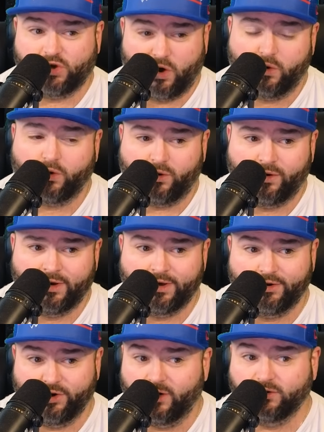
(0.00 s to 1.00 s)
total,
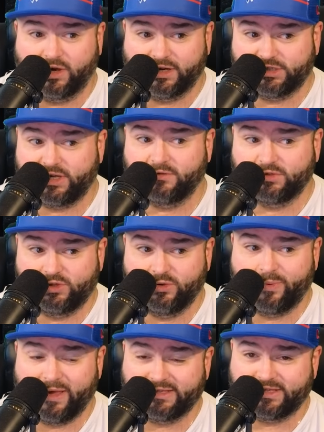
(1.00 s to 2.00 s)
no touchdowns, 2
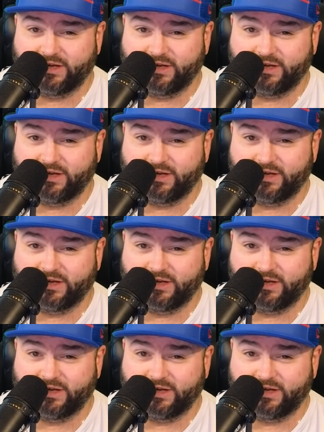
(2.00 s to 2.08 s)
picks, and a